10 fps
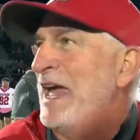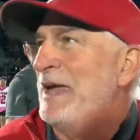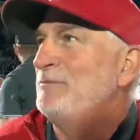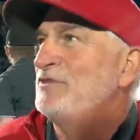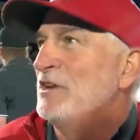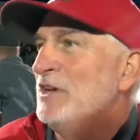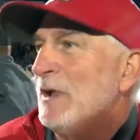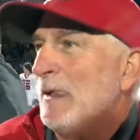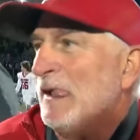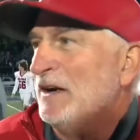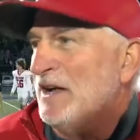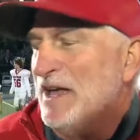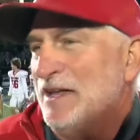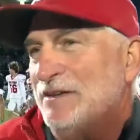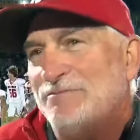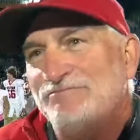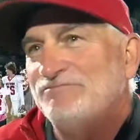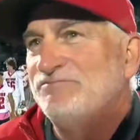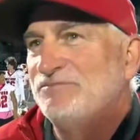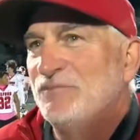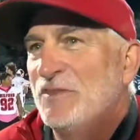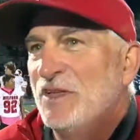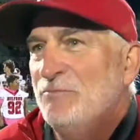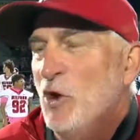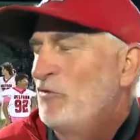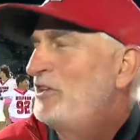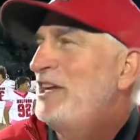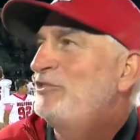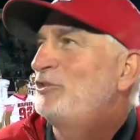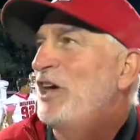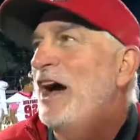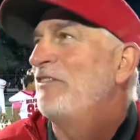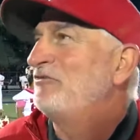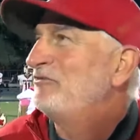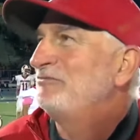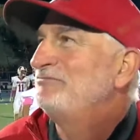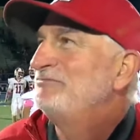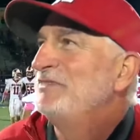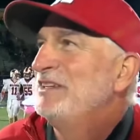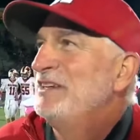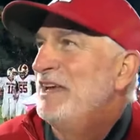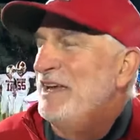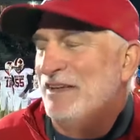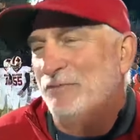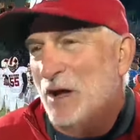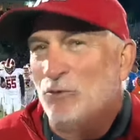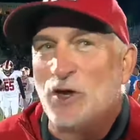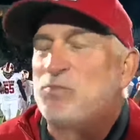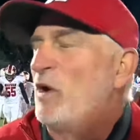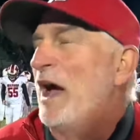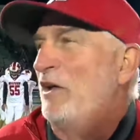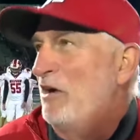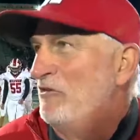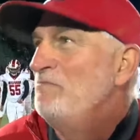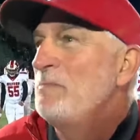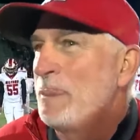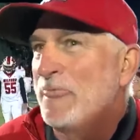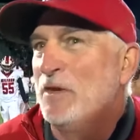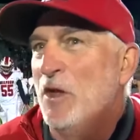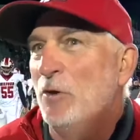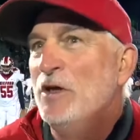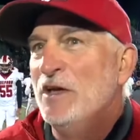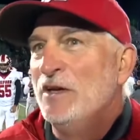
games, and Milford kids are tough, and I'm really proud of them, you know.